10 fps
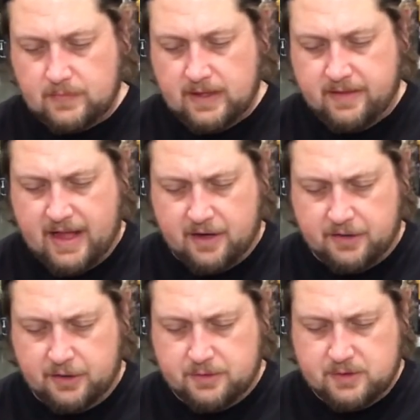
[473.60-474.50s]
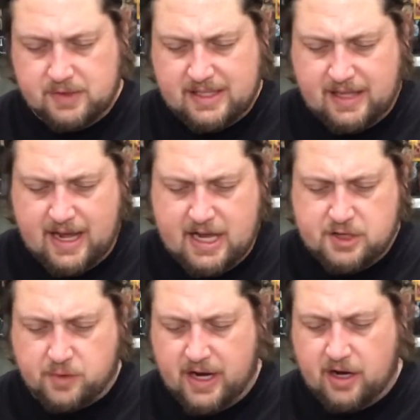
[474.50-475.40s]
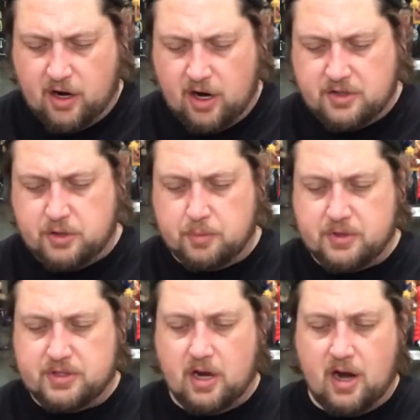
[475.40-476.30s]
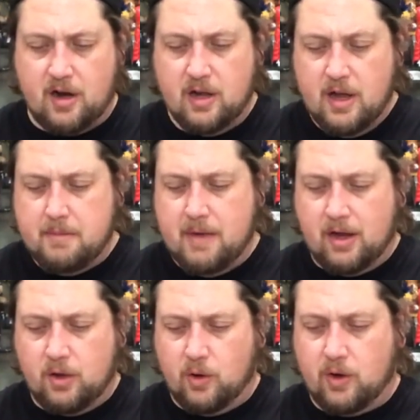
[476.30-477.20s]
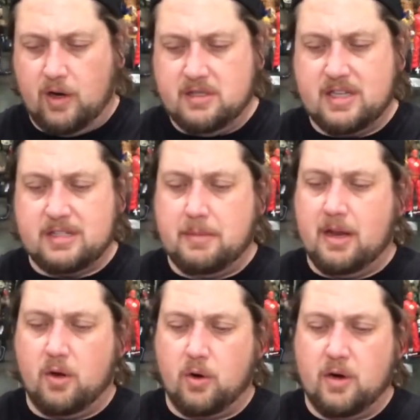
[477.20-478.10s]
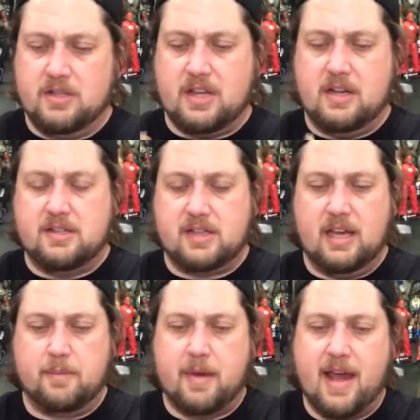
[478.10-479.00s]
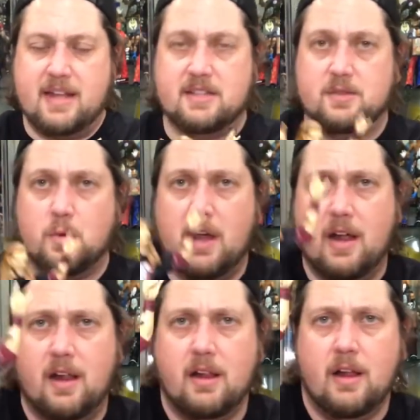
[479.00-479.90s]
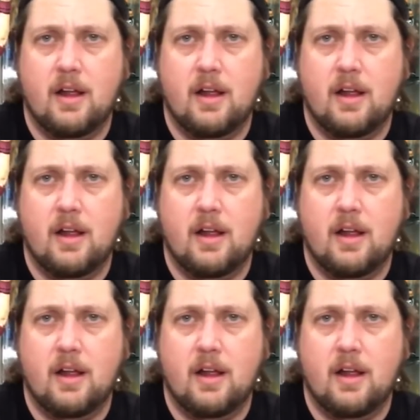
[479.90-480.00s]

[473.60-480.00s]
that'll do. So he's got the Edge rated R Superstar, metal horns. He's got the metal horns on his kick pads as well.